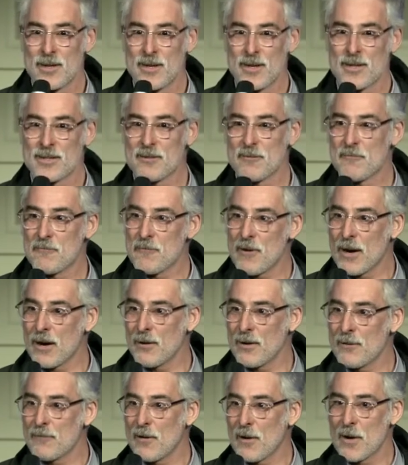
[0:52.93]
is a
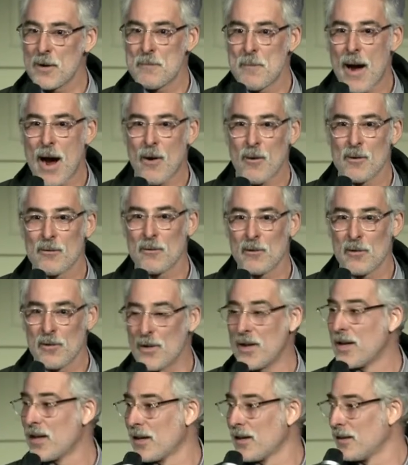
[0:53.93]
very, very powerful
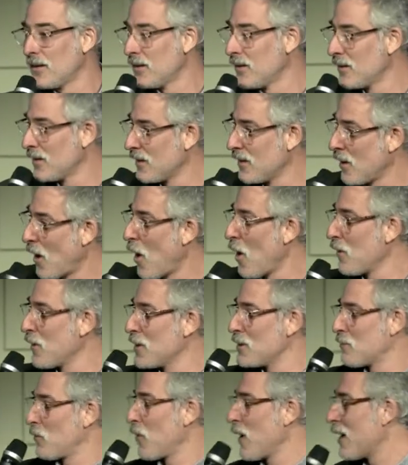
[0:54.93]
thing. And all
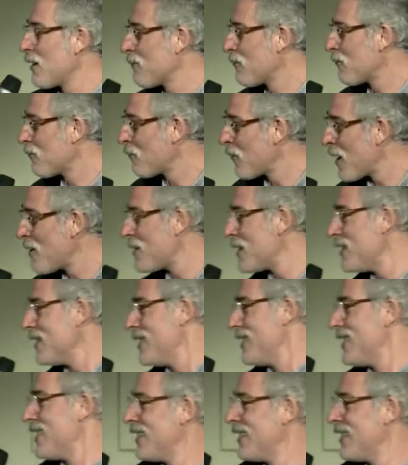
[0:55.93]
these brave women